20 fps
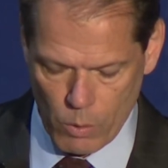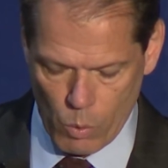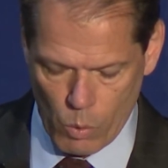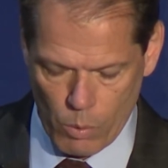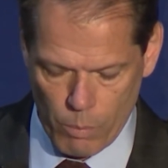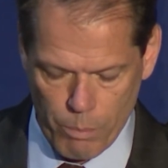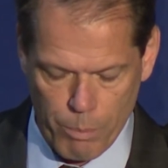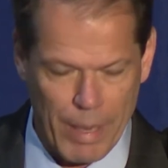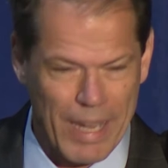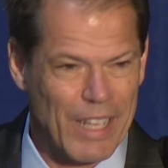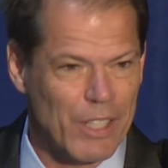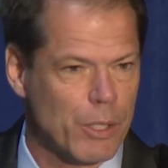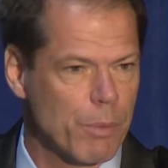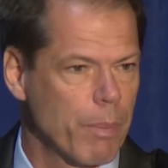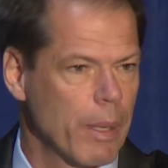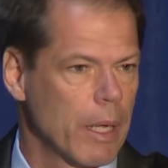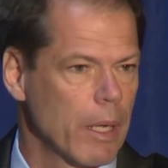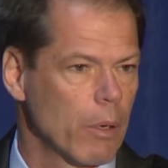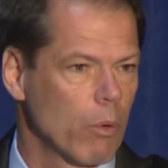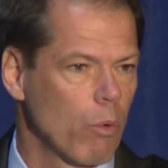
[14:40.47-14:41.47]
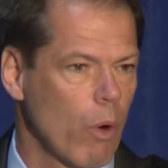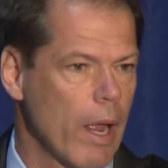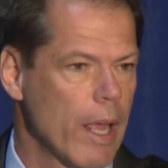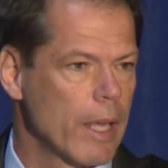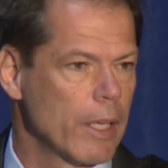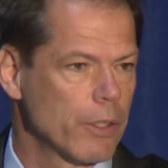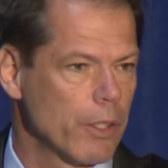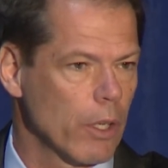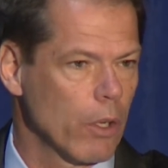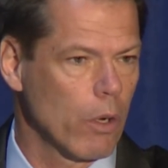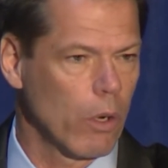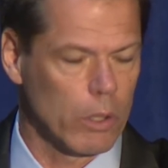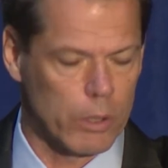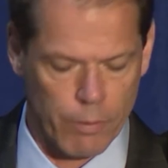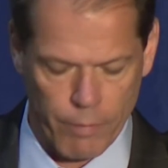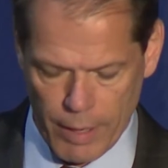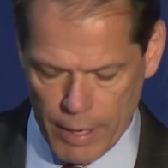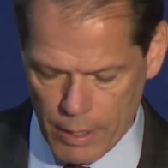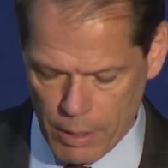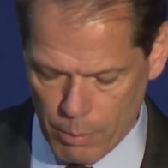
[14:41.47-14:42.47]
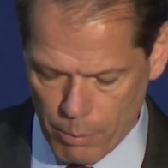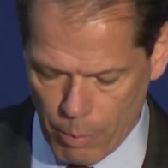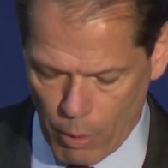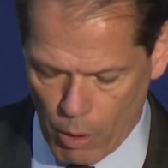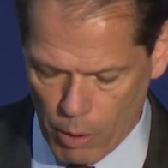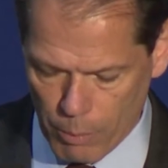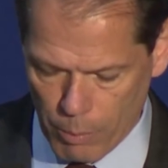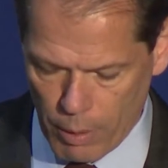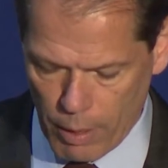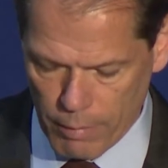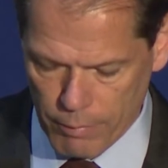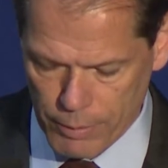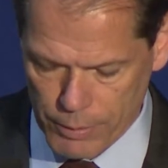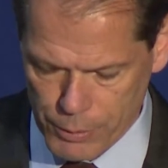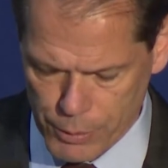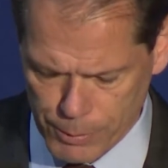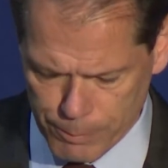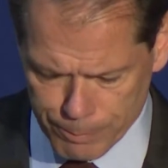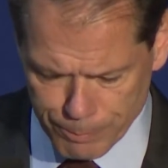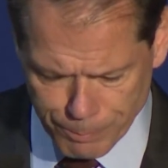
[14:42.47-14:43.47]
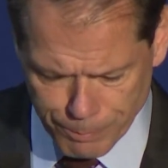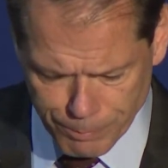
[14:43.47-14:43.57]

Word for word: or beets being raised and cultivated in Balk province.